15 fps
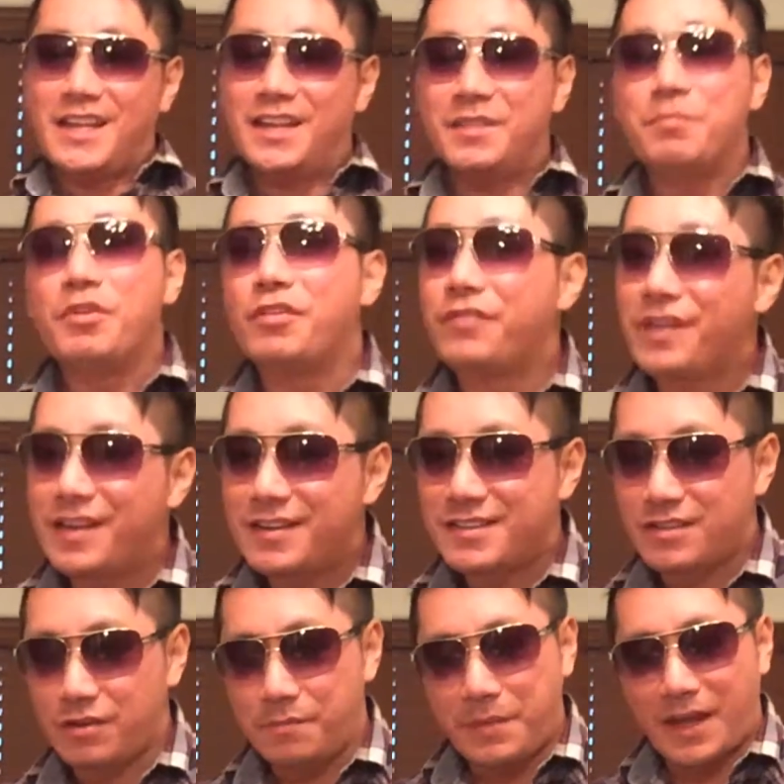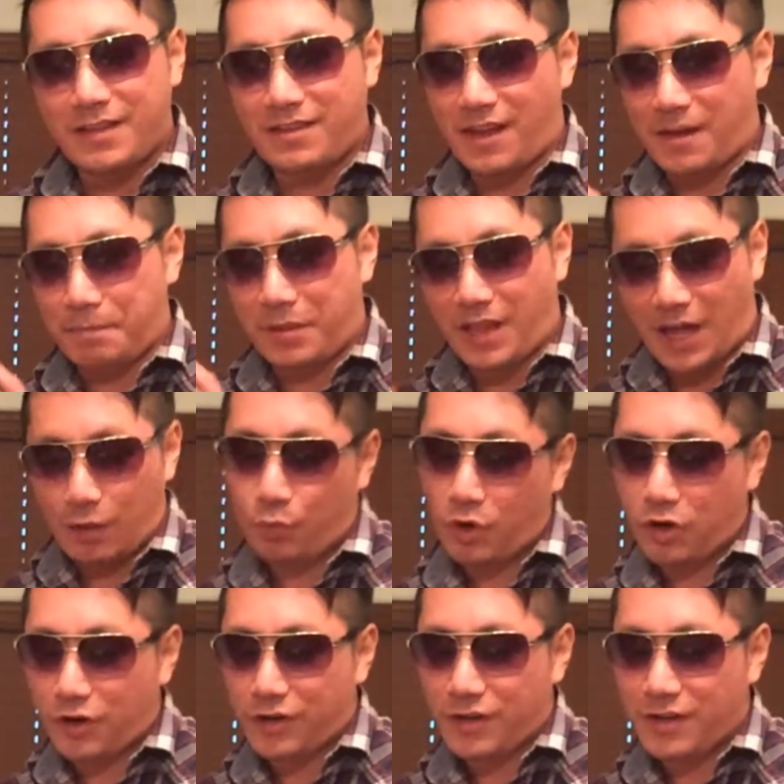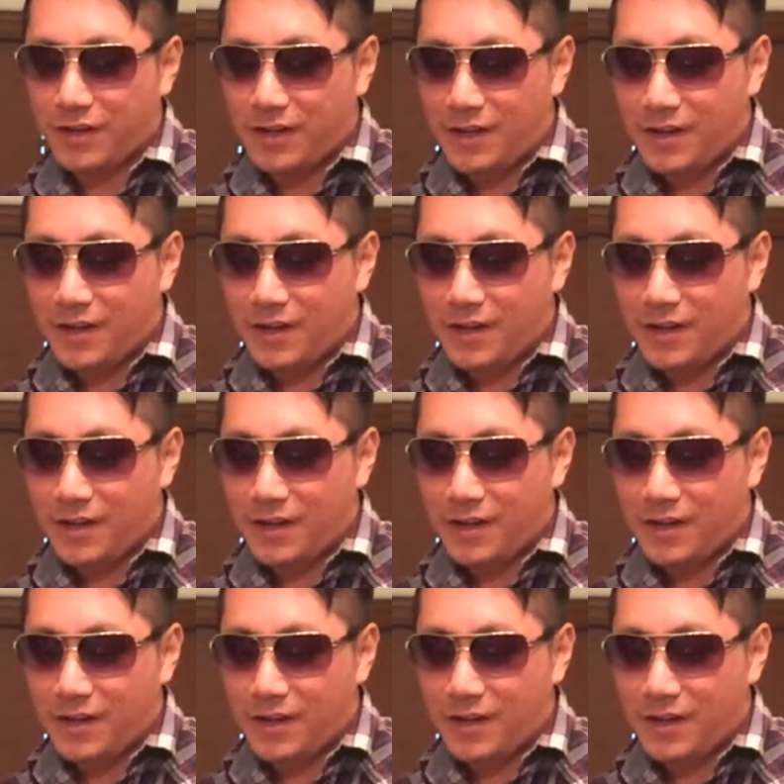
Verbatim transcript: in movies to make that plot work.